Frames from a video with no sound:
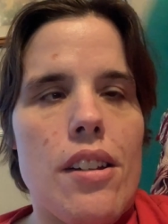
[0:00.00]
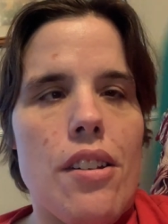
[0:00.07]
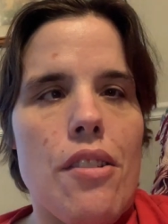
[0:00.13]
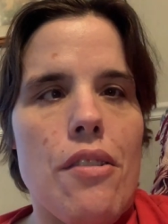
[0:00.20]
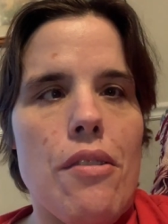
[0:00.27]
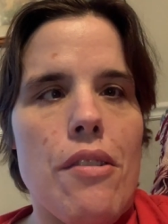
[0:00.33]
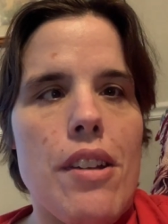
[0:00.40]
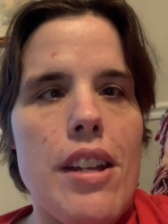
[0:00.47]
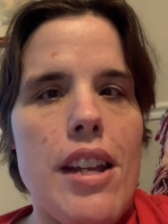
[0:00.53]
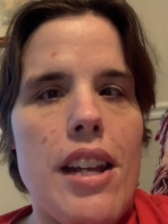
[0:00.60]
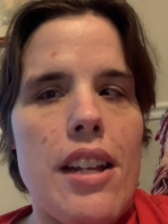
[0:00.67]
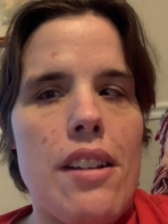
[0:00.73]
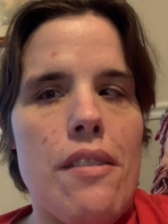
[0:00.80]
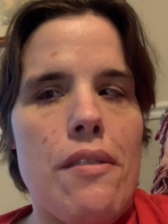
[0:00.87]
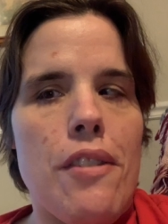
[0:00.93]

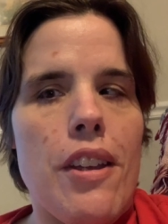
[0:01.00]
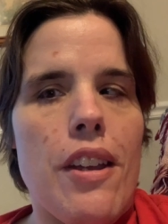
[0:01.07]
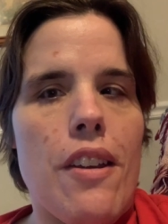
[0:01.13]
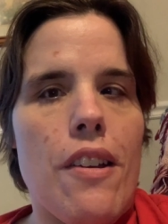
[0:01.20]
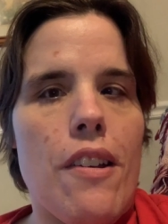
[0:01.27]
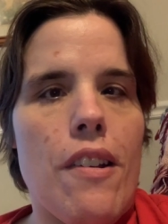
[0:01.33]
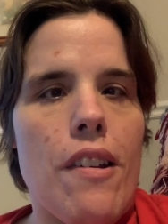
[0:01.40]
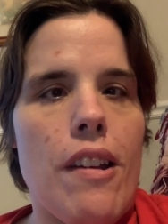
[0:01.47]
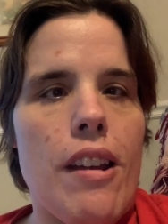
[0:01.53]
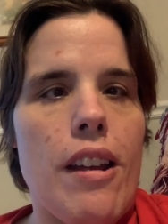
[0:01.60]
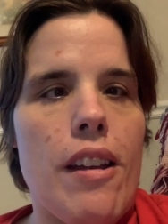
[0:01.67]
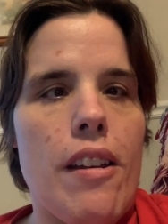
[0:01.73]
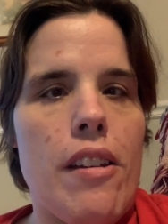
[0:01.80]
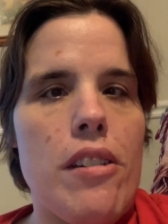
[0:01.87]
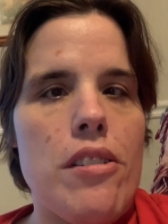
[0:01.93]
creative here
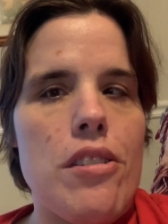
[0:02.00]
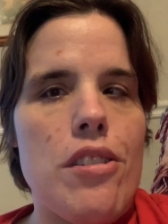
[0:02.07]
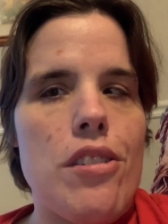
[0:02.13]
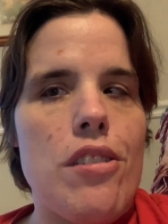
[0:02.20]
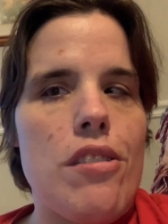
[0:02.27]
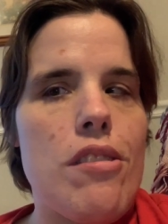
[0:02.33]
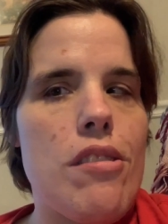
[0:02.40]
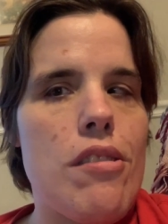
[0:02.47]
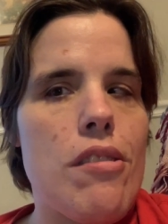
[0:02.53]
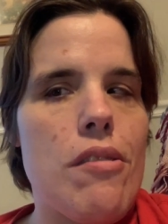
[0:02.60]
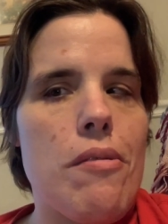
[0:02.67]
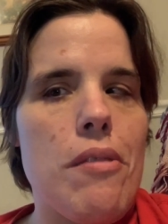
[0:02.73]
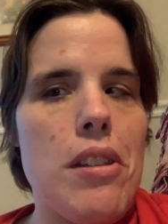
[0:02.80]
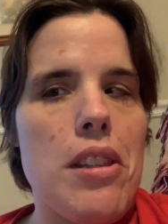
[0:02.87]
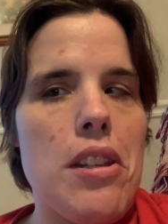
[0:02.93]
and
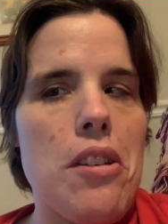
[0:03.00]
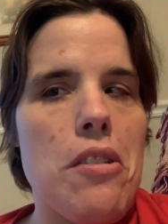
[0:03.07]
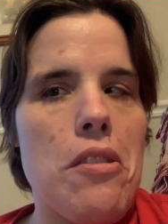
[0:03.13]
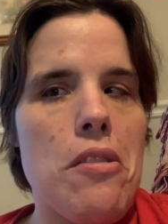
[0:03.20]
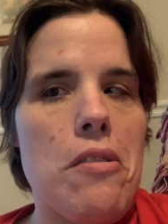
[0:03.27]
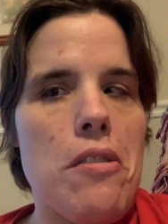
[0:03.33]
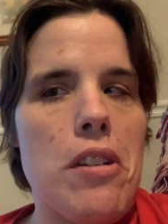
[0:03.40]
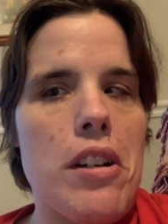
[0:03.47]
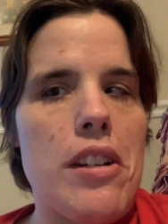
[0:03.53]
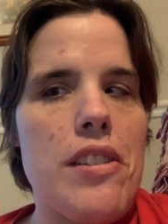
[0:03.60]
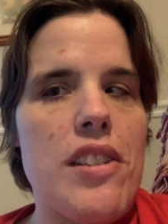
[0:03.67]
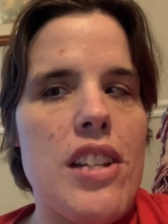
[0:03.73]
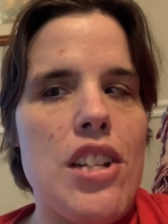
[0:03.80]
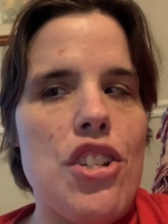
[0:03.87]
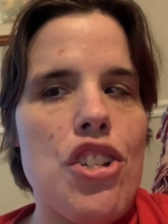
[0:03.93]
with your
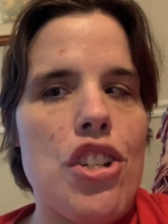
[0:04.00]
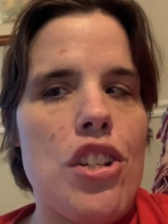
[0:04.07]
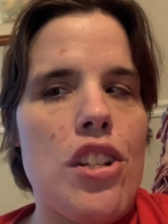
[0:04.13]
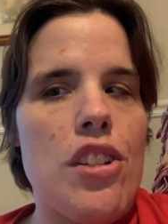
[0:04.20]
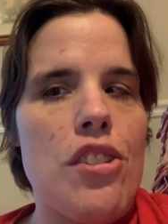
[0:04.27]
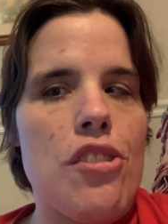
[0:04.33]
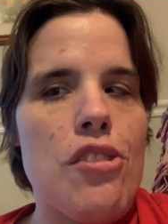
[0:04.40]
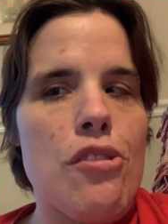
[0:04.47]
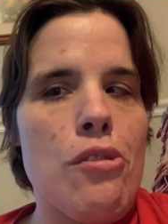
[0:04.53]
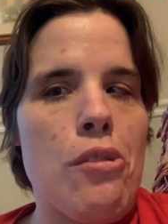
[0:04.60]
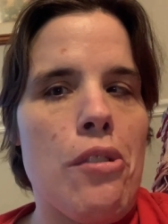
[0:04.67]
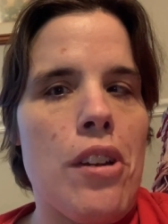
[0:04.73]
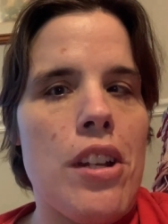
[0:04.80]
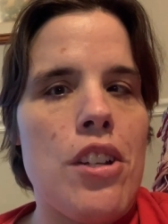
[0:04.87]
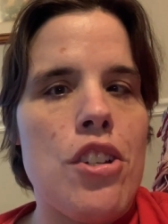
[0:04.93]
organization and
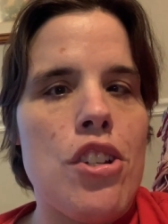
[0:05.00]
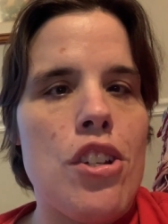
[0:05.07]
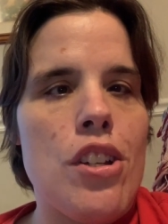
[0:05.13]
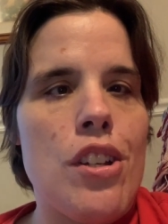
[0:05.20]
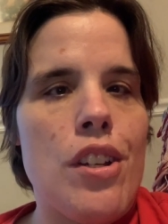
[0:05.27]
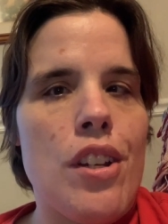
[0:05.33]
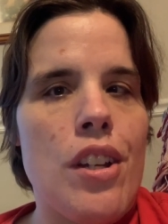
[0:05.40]
storage.